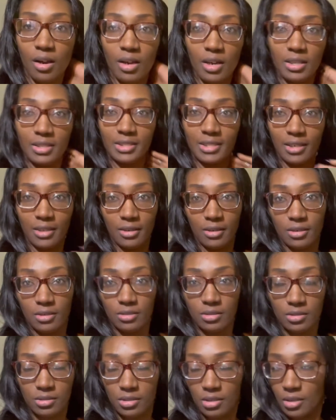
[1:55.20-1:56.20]
Alright, y'all.
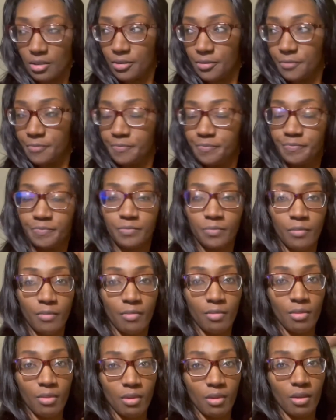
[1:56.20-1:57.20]
So,
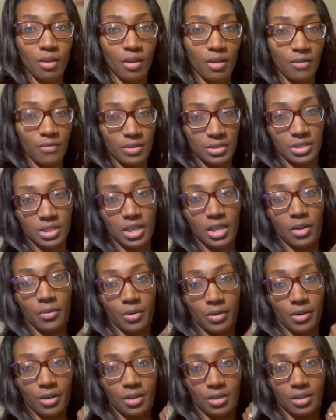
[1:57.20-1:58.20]
I'm gonna show y'all
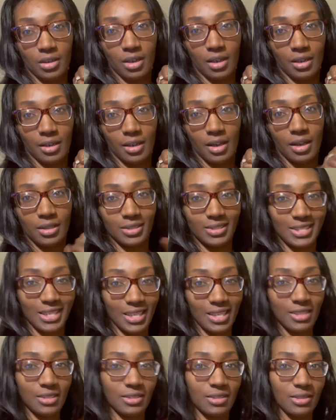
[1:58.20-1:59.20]
what Carl looked like after
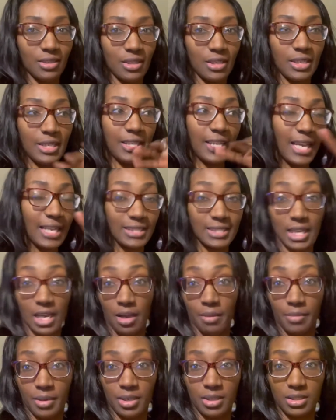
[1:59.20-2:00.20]
taking his
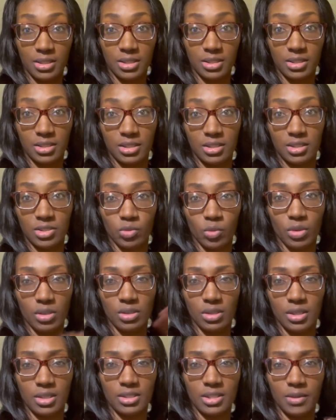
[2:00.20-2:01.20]
daytime medicine, since one
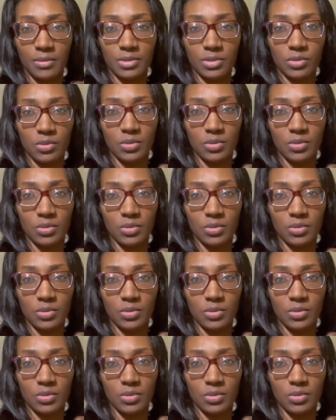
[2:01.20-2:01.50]
of the things I was doing